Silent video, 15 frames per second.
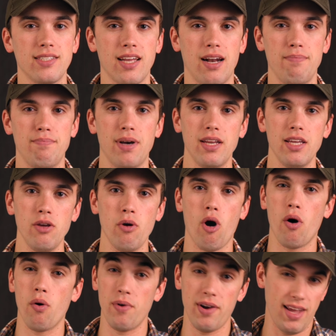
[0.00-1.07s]
and I'm betting you
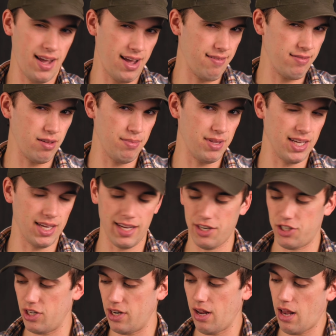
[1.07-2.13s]
already have them in the
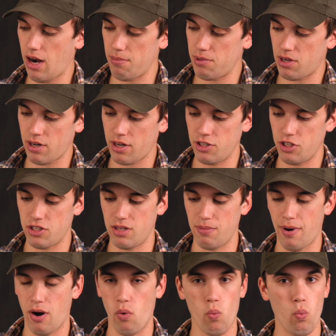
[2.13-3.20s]
kitchen. And I'm talking just
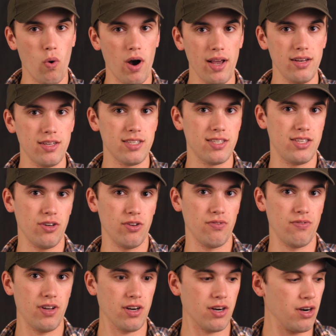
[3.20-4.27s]
about white distilled
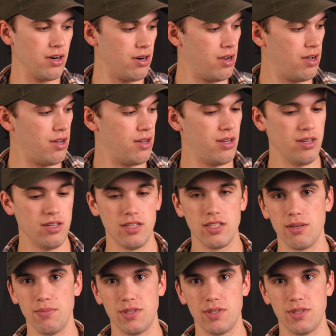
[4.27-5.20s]
vinegar, some